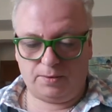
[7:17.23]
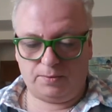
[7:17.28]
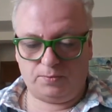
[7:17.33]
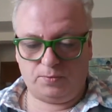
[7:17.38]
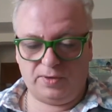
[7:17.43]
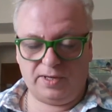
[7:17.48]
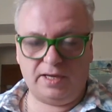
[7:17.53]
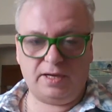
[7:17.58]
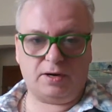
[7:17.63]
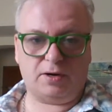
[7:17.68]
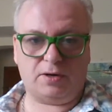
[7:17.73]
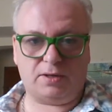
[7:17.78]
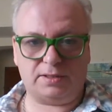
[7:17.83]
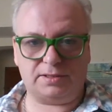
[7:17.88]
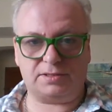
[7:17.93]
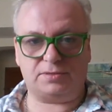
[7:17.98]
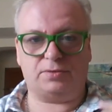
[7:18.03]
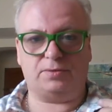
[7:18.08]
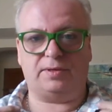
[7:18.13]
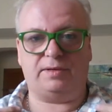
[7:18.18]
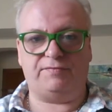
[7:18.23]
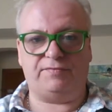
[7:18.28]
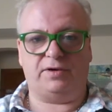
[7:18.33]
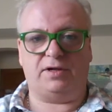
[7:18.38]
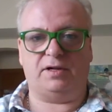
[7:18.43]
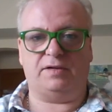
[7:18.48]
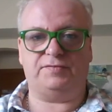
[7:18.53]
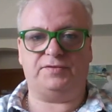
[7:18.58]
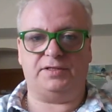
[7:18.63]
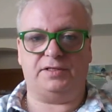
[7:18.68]
we are also
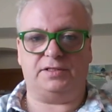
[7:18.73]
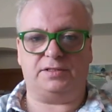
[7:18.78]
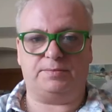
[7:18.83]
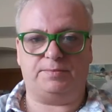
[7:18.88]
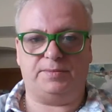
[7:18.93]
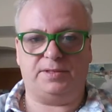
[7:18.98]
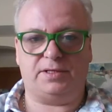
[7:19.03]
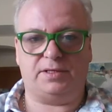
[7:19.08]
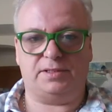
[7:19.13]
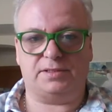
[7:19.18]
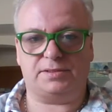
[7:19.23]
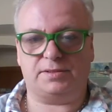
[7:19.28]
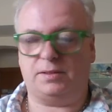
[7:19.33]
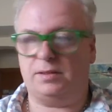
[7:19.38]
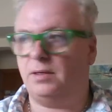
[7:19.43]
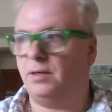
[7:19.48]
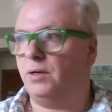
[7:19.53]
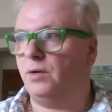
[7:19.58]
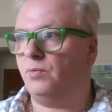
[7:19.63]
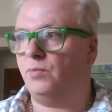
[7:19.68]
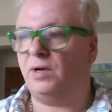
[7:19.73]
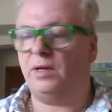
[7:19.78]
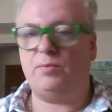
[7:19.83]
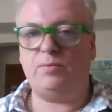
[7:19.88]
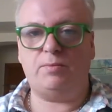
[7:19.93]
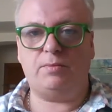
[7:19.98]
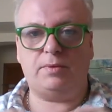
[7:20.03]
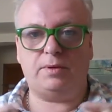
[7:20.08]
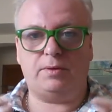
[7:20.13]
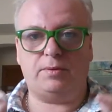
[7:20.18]
involved in it, because
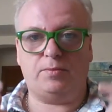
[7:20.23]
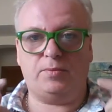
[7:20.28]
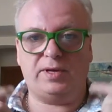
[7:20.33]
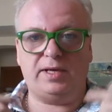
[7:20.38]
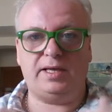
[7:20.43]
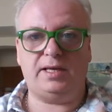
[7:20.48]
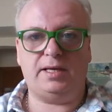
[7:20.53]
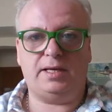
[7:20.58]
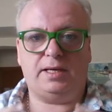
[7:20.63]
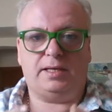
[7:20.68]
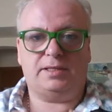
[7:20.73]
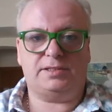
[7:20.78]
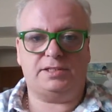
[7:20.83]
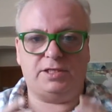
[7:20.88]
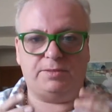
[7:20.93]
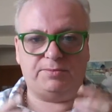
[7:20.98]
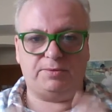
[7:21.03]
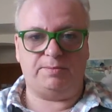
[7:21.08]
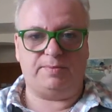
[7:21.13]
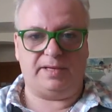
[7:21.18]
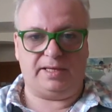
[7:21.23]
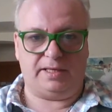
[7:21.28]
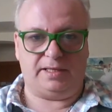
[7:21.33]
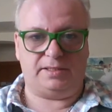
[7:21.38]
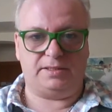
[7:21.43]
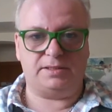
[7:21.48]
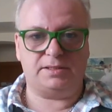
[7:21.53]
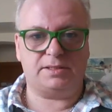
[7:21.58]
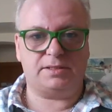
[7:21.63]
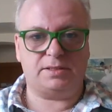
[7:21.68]
when we as human
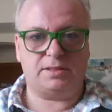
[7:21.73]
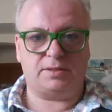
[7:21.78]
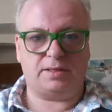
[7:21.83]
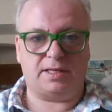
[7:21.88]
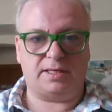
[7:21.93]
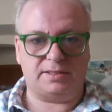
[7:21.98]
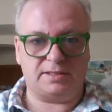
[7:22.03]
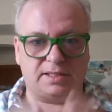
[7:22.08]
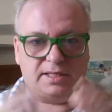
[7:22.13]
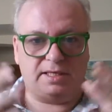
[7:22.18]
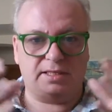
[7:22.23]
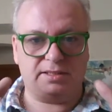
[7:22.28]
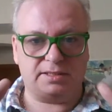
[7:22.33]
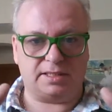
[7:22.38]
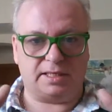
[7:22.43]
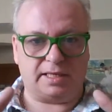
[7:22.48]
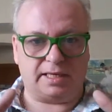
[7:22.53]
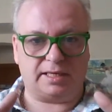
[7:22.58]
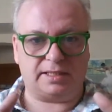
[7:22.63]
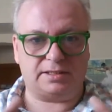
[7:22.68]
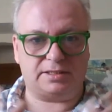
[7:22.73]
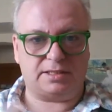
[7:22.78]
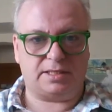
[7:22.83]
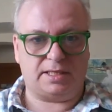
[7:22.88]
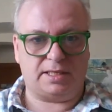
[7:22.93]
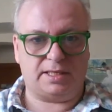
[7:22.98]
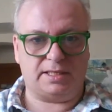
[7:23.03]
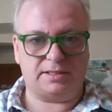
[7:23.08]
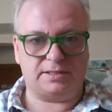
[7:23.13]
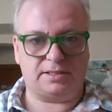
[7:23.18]
beings, as an intellect,
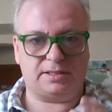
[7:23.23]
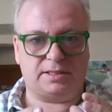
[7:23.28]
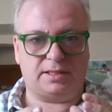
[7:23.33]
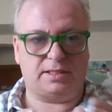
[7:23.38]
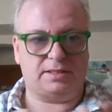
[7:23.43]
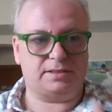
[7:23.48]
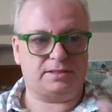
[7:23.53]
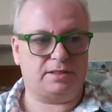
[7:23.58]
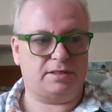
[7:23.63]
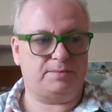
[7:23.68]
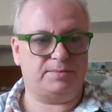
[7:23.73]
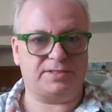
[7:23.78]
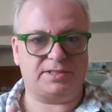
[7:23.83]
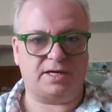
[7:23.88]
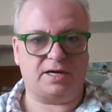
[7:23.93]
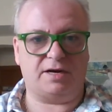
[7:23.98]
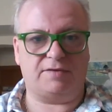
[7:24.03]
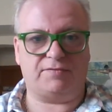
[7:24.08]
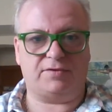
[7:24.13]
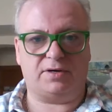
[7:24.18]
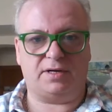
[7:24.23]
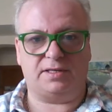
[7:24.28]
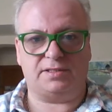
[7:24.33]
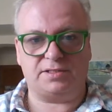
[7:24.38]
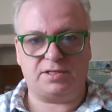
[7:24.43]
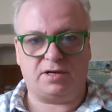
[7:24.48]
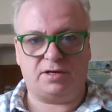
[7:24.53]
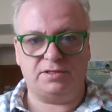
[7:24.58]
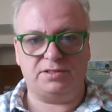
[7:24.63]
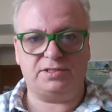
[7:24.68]
as an observer,
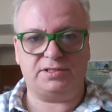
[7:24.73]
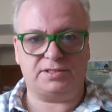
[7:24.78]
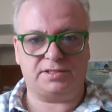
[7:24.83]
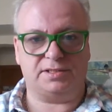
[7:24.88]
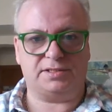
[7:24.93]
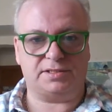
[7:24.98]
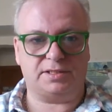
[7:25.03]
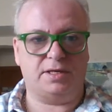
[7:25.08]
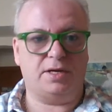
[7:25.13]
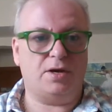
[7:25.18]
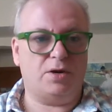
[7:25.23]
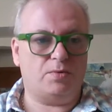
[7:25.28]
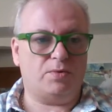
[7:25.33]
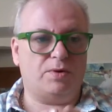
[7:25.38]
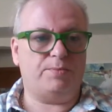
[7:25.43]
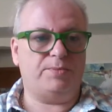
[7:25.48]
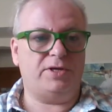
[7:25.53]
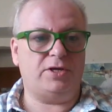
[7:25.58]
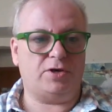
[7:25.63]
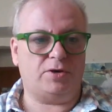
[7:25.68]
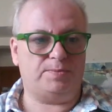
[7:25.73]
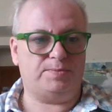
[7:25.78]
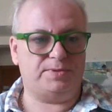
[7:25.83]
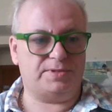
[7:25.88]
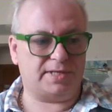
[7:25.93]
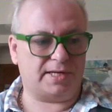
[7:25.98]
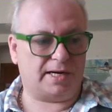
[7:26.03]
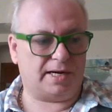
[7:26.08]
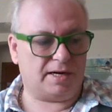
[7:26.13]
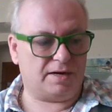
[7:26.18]
as consciousness, when we
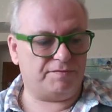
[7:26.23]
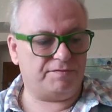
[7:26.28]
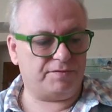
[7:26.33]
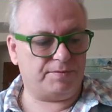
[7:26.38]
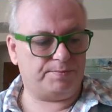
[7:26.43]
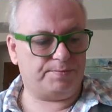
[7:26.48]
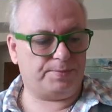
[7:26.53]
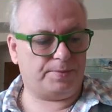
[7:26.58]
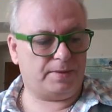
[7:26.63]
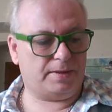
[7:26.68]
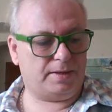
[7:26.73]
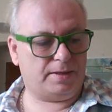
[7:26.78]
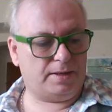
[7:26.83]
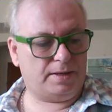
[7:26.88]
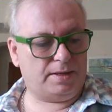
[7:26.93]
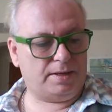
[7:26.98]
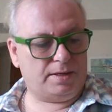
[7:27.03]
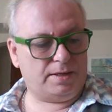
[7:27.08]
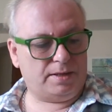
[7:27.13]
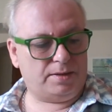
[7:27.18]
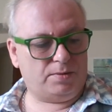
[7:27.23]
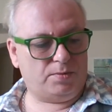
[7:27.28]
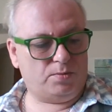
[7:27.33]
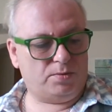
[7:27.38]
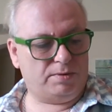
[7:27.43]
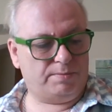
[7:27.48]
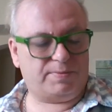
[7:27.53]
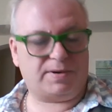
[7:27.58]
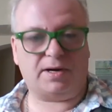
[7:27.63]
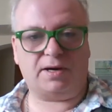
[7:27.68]
observe
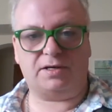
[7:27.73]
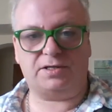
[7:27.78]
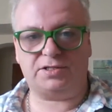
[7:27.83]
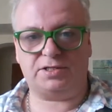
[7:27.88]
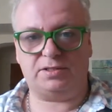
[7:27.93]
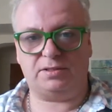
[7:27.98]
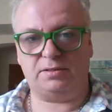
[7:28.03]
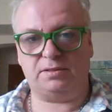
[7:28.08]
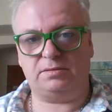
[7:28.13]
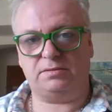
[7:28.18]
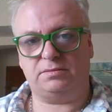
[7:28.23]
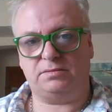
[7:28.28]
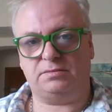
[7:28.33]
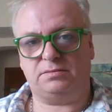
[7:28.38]
one particle's